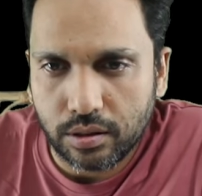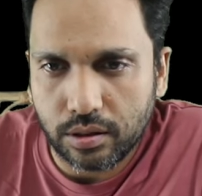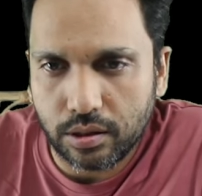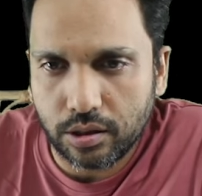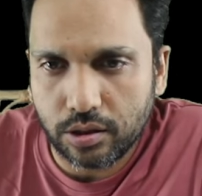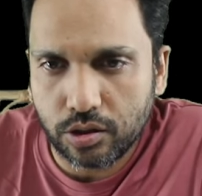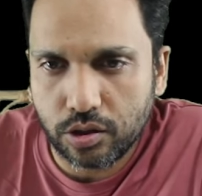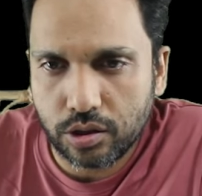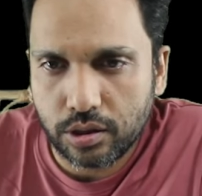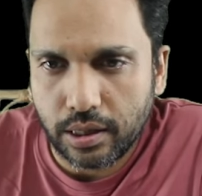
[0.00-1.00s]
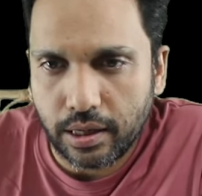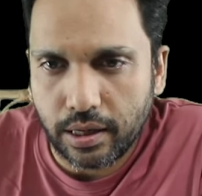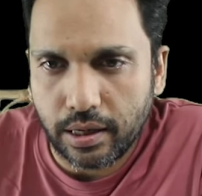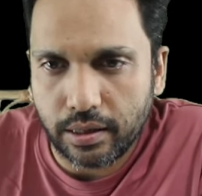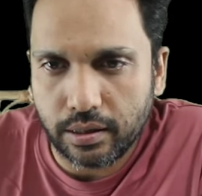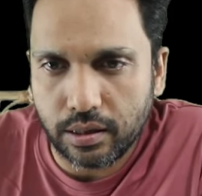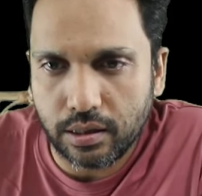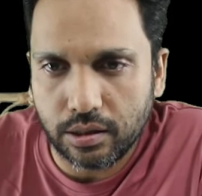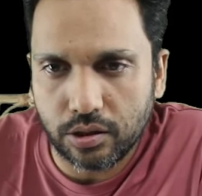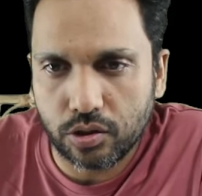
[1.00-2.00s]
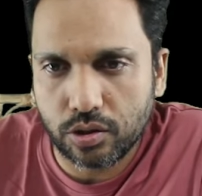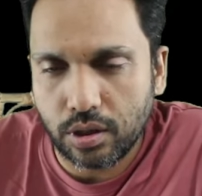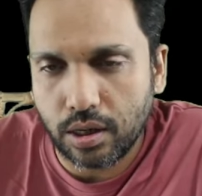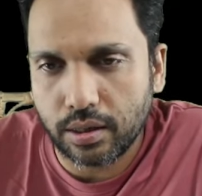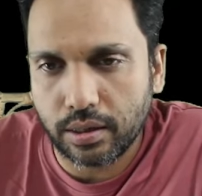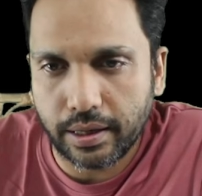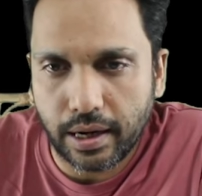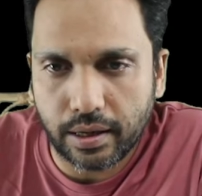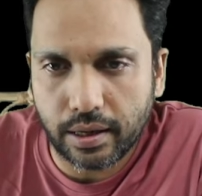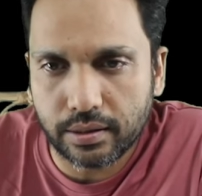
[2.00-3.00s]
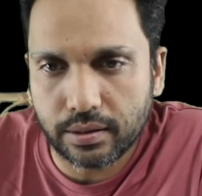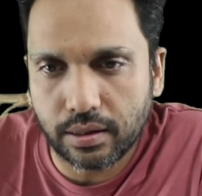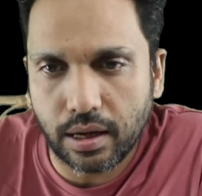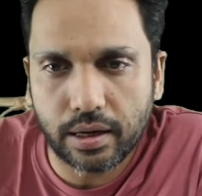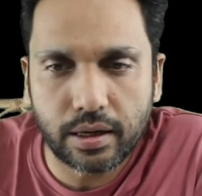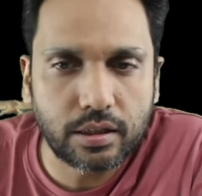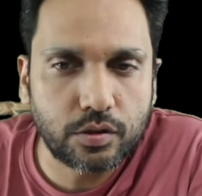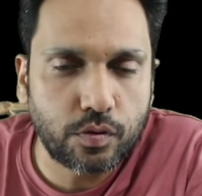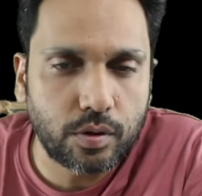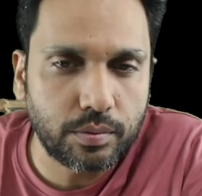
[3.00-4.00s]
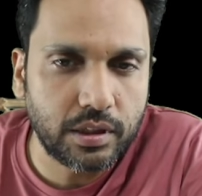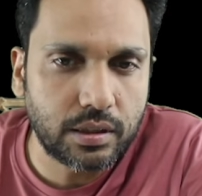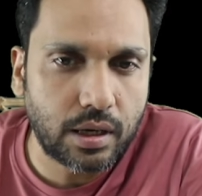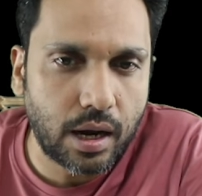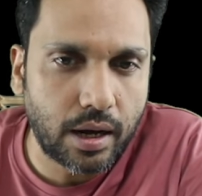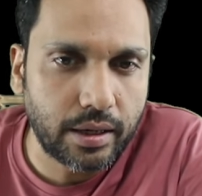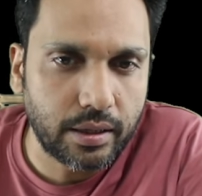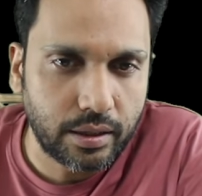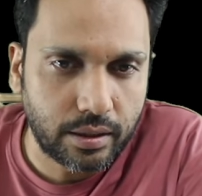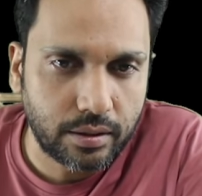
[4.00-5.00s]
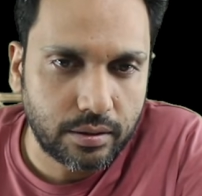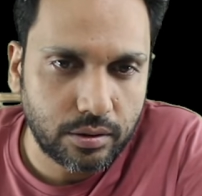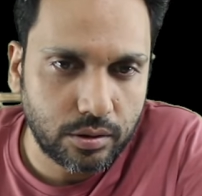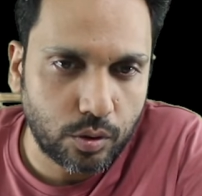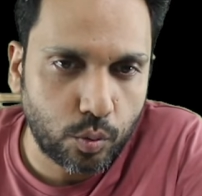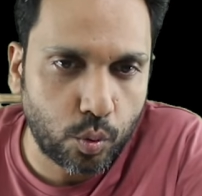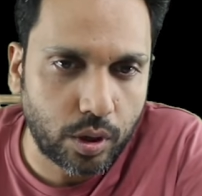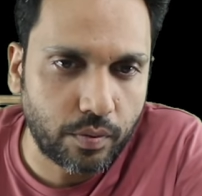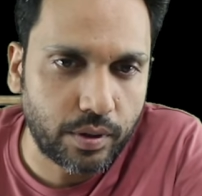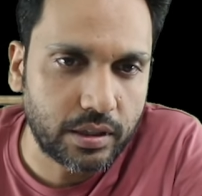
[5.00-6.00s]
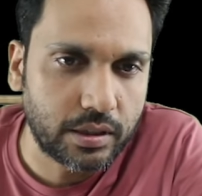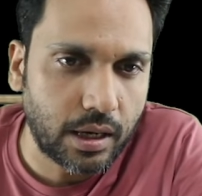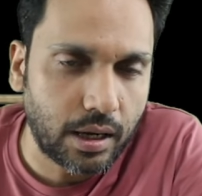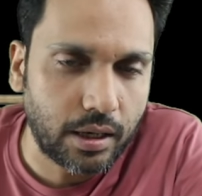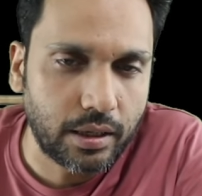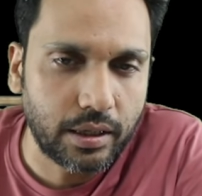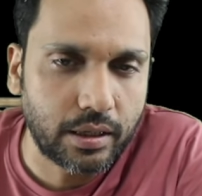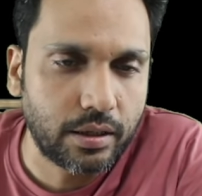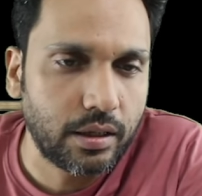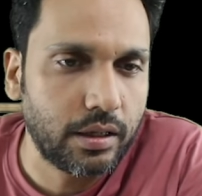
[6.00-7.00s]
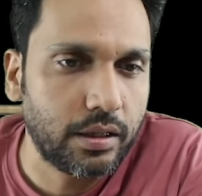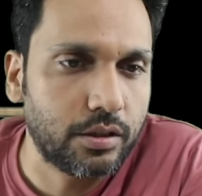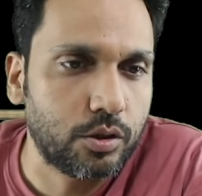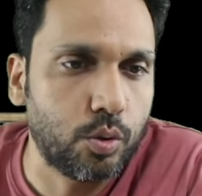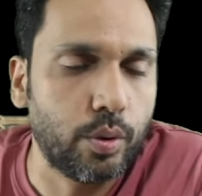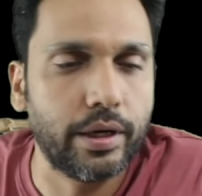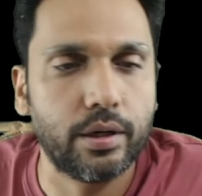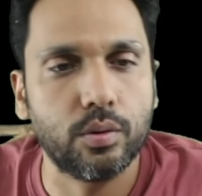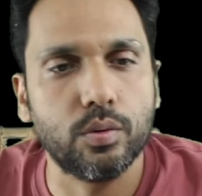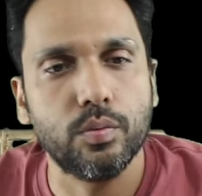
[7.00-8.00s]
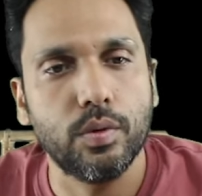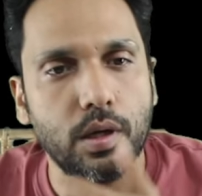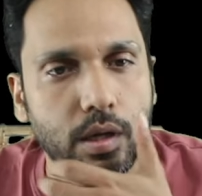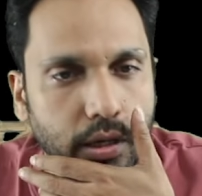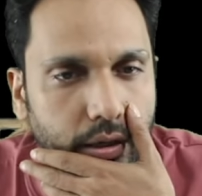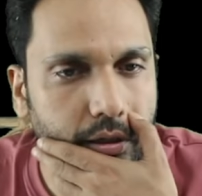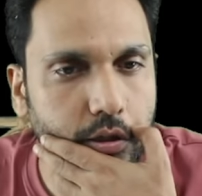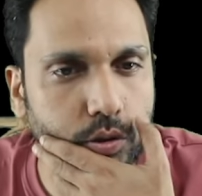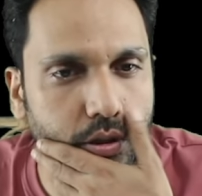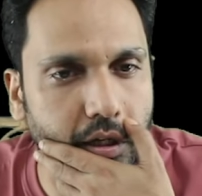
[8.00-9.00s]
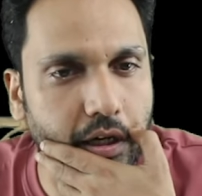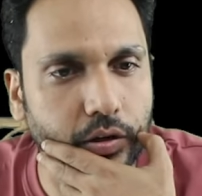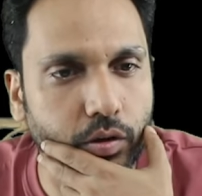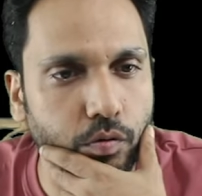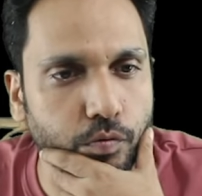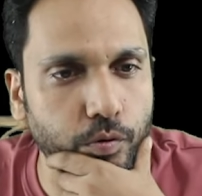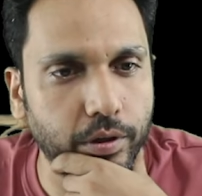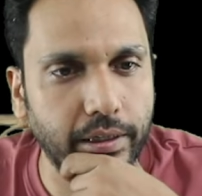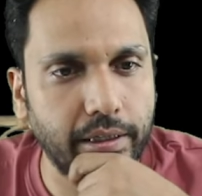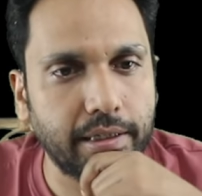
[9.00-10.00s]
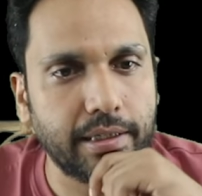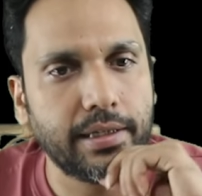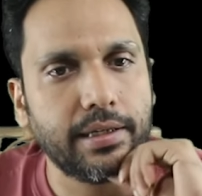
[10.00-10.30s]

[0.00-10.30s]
this and these are the cations and the anions form. These are ionic. Whatever is ionic is going to dissociate fully.